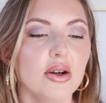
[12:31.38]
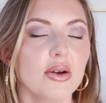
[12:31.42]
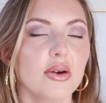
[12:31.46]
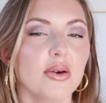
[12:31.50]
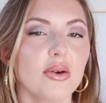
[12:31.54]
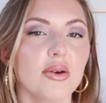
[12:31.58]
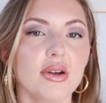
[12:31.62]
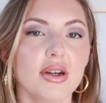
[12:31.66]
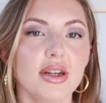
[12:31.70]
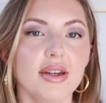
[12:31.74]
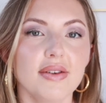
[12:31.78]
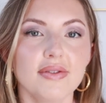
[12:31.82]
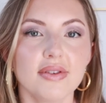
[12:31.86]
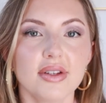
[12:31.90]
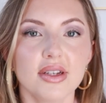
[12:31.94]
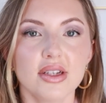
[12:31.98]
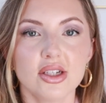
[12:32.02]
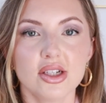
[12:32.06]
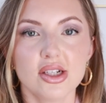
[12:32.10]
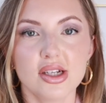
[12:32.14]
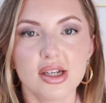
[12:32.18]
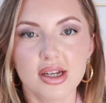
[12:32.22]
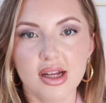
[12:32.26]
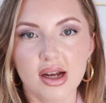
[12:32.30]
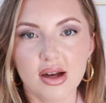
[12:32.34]
or even
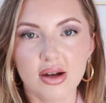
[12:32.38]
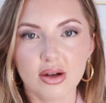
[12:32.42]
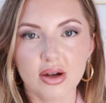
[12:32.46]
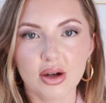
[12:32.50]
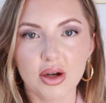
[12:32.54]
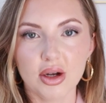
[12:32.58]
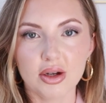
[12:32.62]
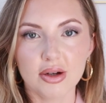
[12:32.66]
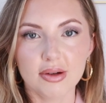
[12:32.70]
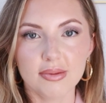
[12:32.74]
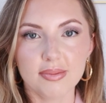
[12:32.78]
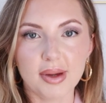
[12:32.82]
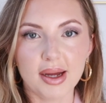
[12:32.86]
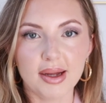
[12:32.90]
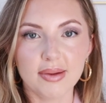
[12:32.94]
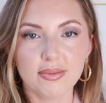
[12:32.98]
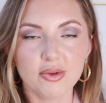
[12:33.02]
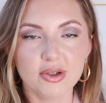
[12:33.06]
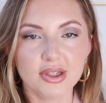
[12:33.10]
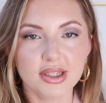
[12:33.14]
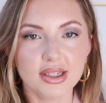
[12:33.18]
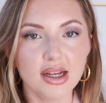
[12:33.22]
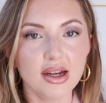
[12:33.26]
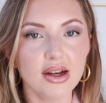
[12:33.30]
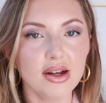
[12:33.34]
Chanel Coco
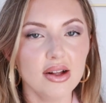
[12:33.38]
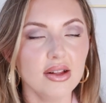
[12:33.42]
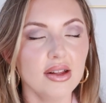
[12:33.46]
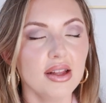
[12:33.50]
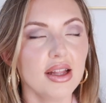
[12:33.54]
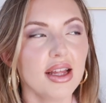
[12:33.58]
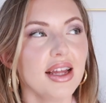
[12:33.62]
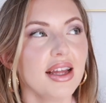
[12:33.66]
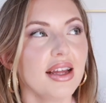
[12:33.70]
Mademoiselle,